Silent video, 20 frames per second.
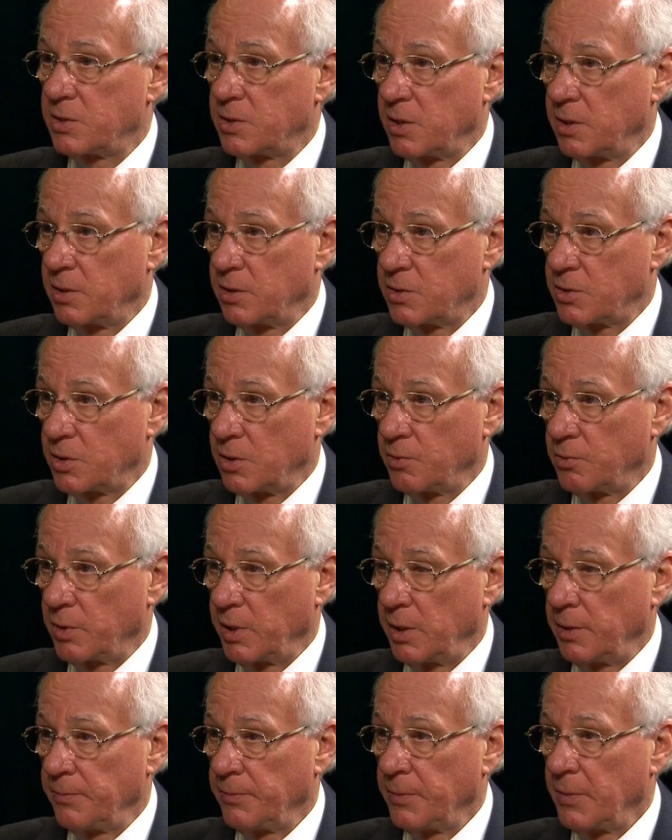
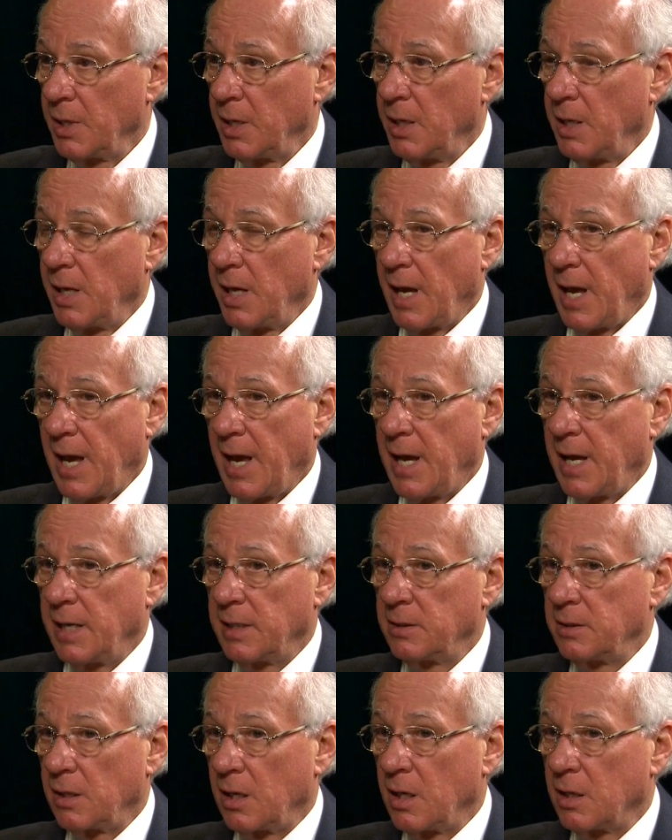citizenry.
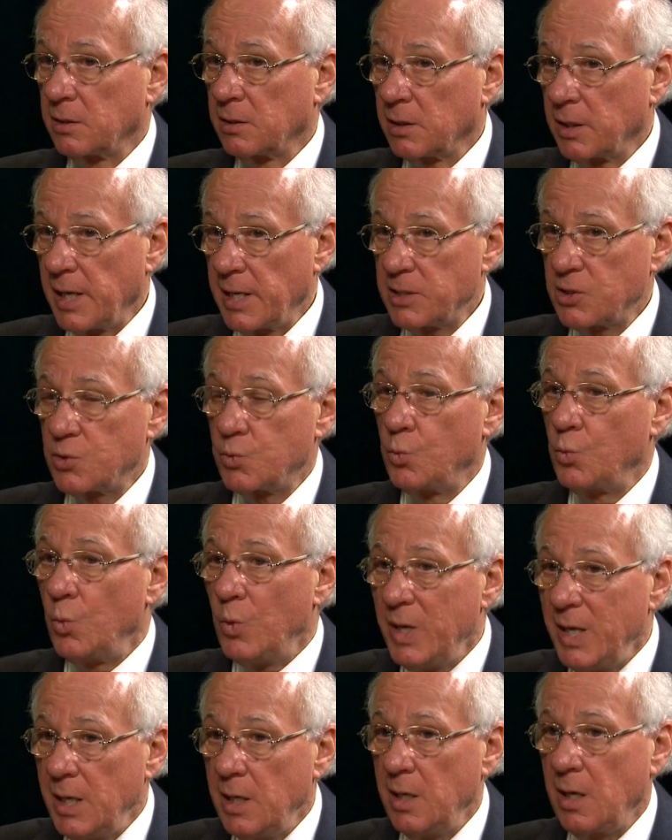And unless
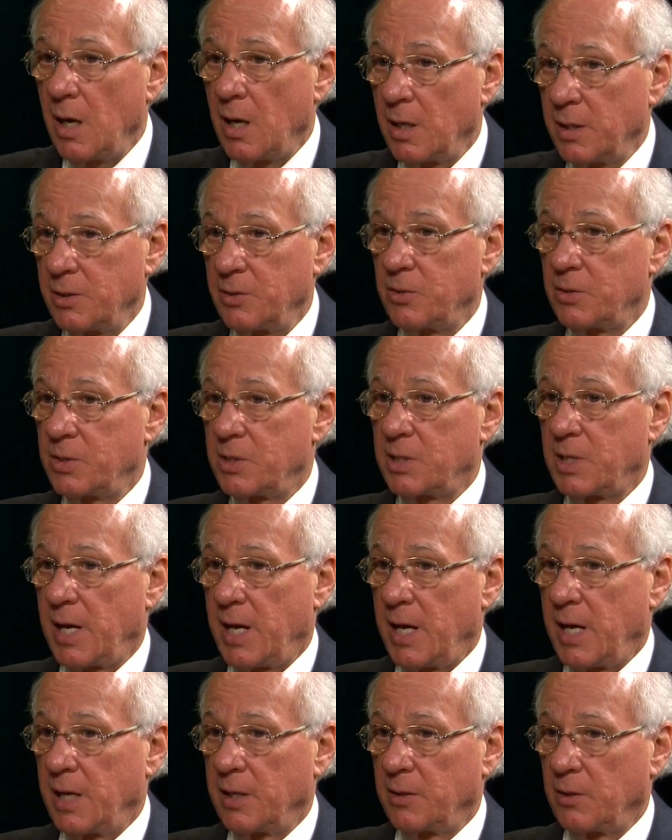we
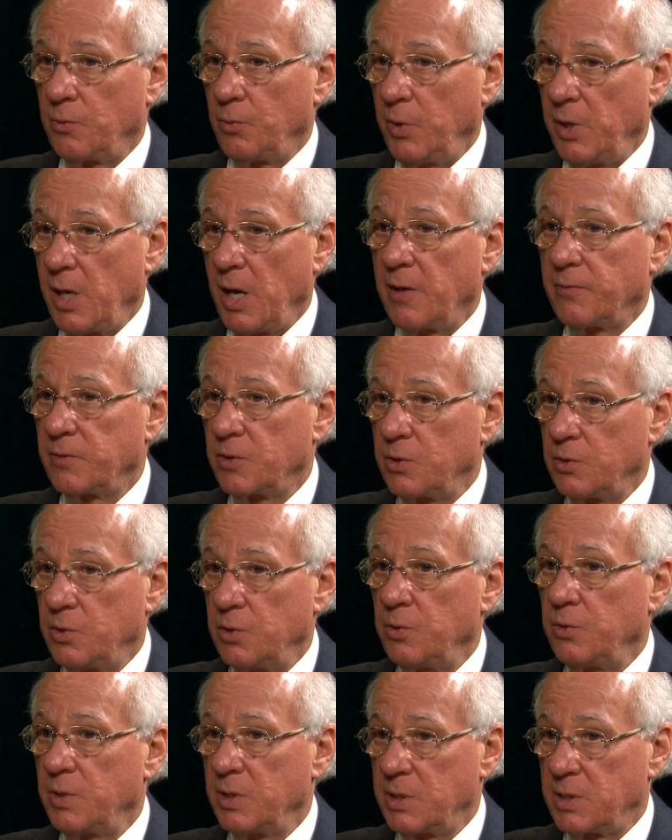understand that we have to
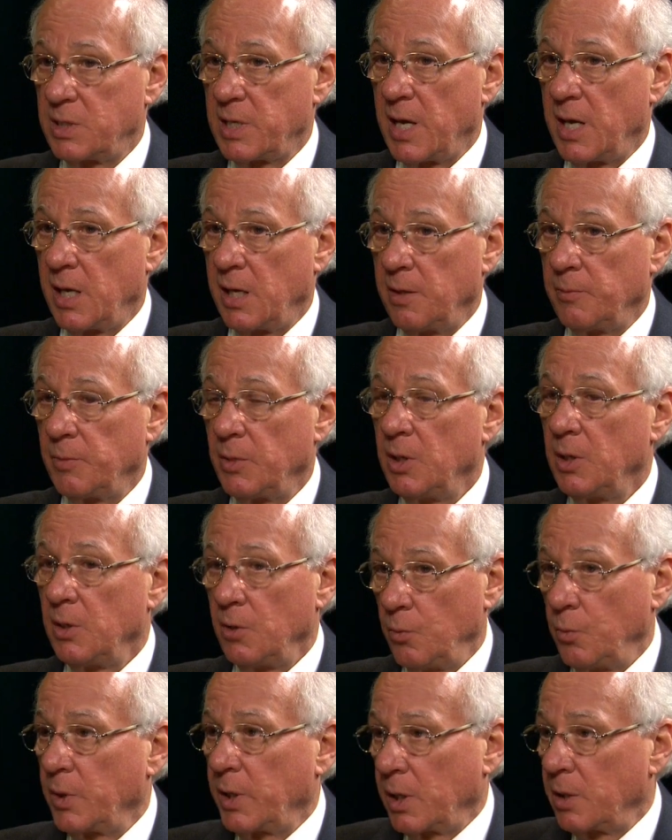do the same,
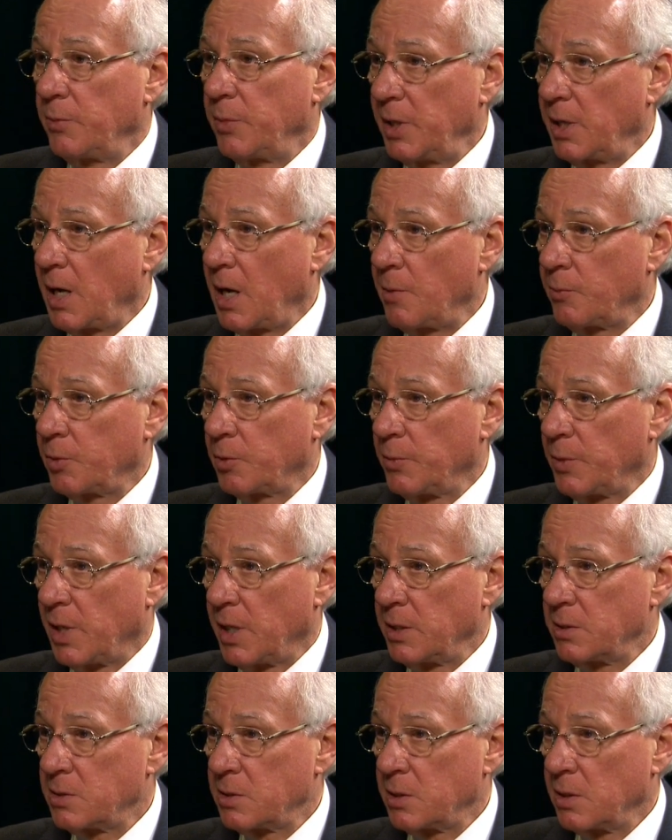we're going to be
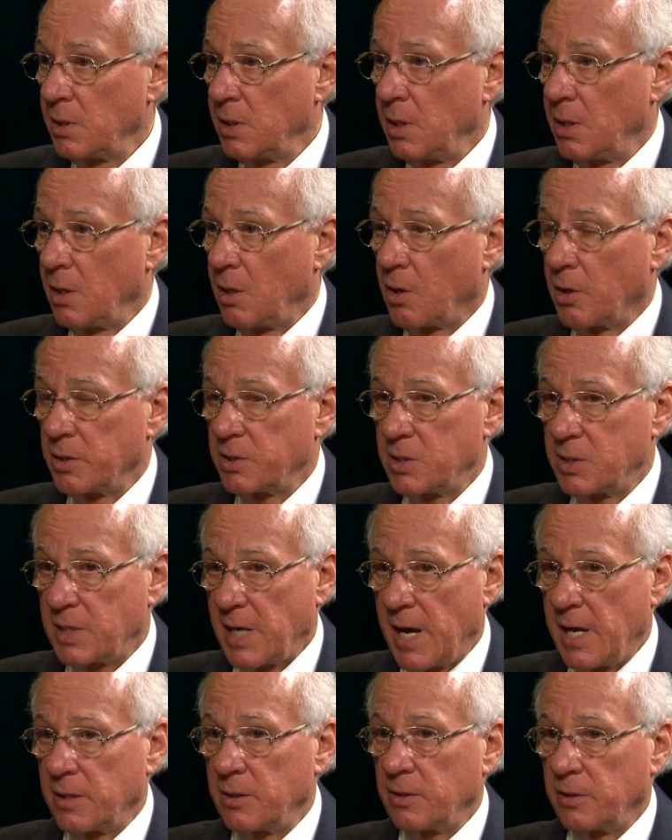compromised. Our
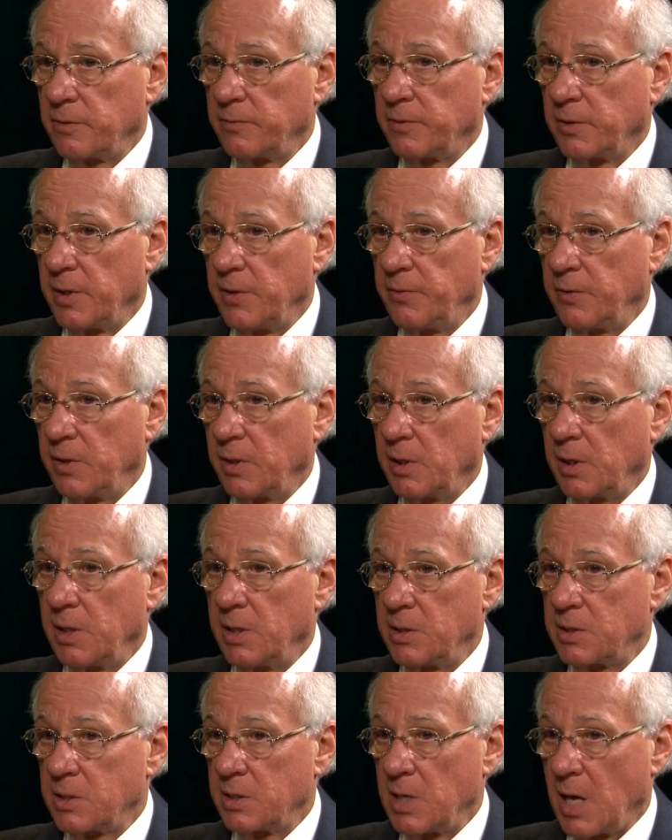standard of living
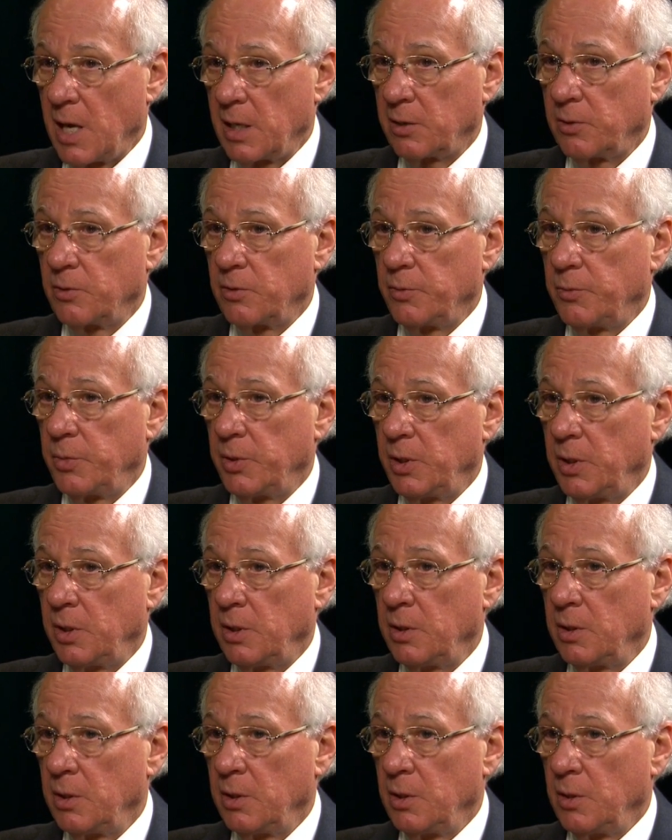is not going to
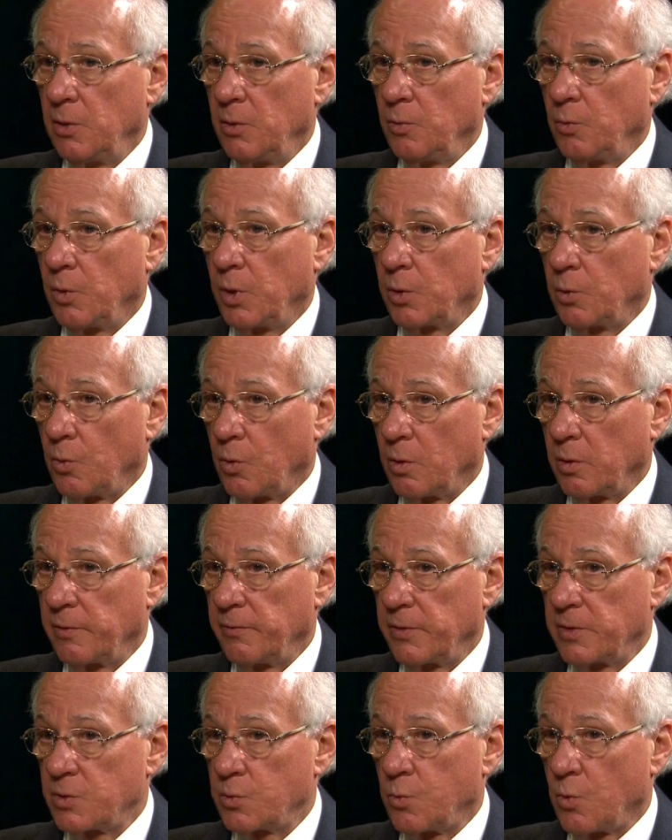be what all
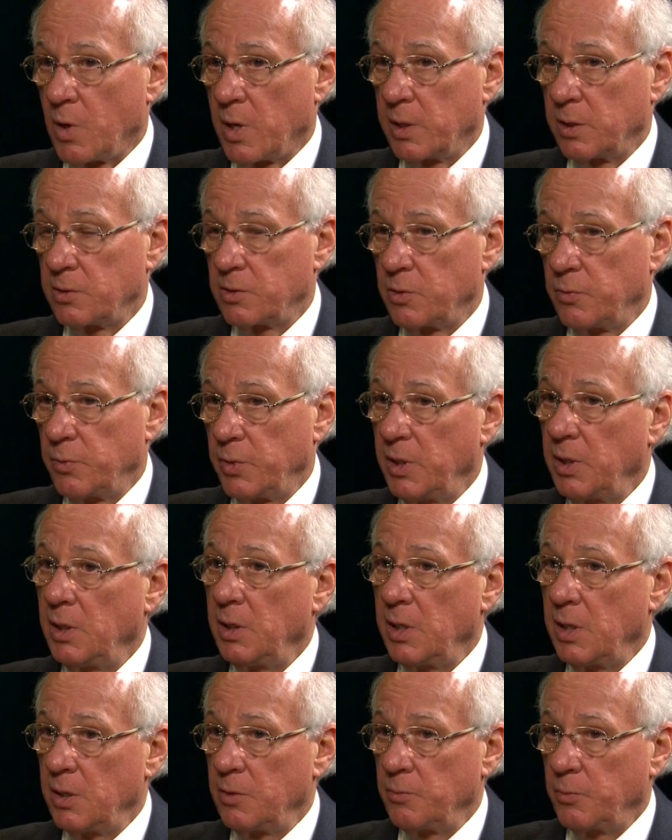of us want it to
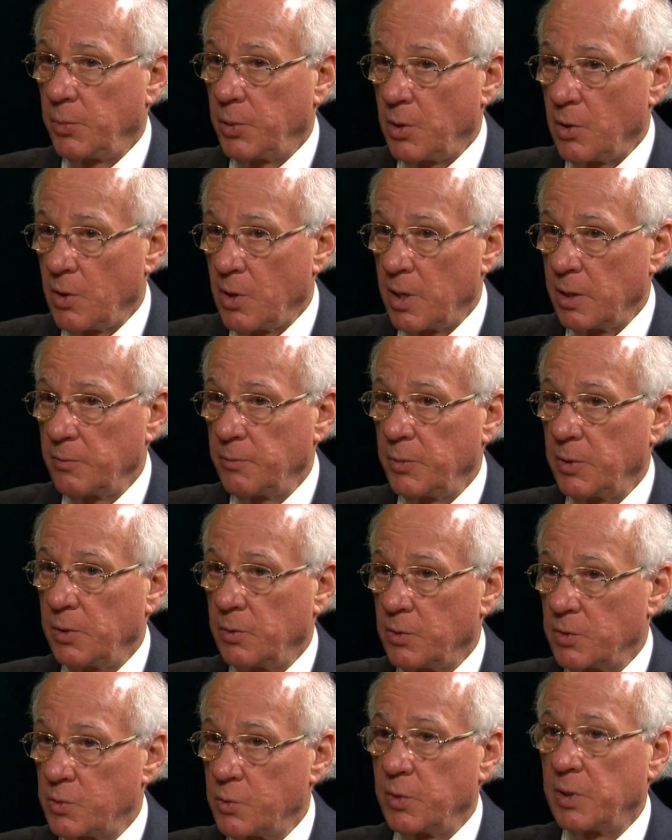be, in part
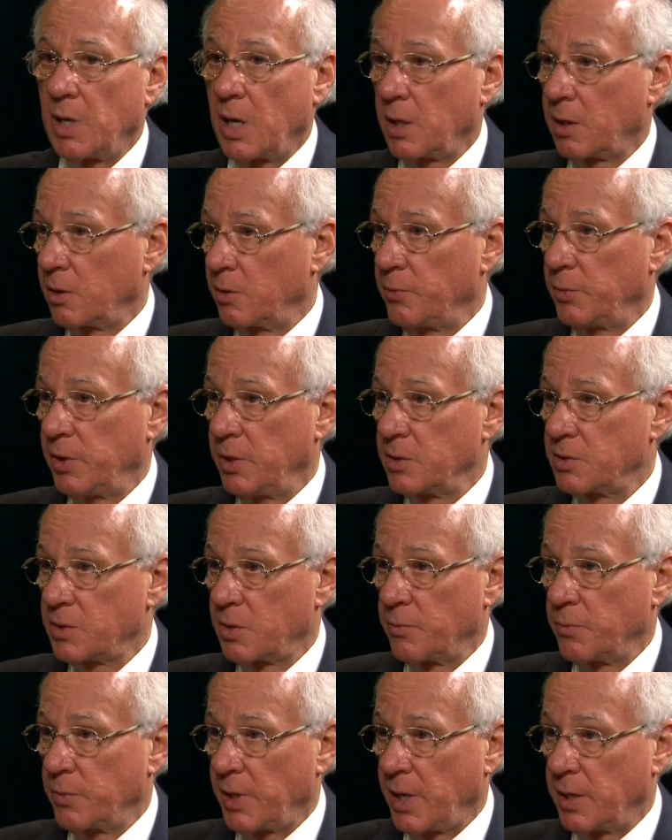because we're not going to be as
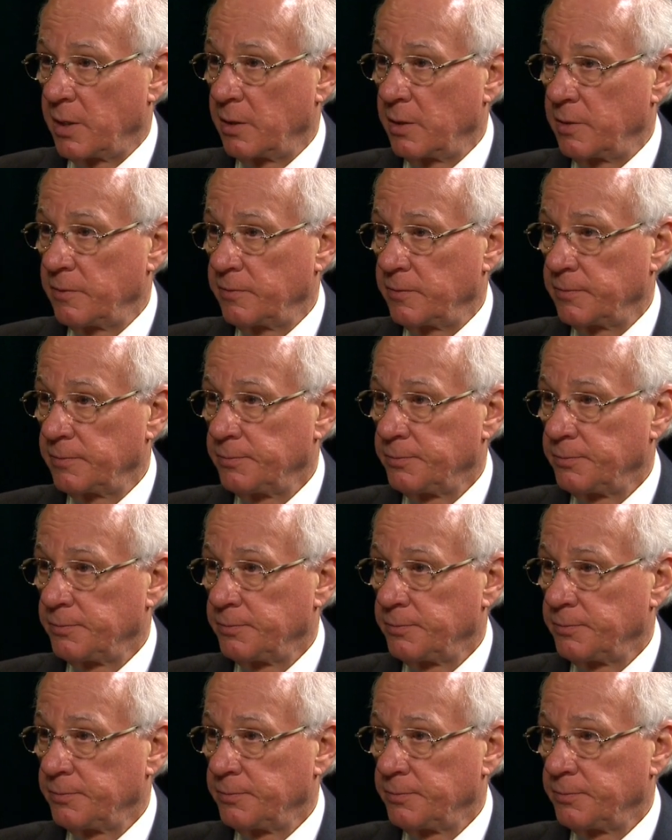competitive.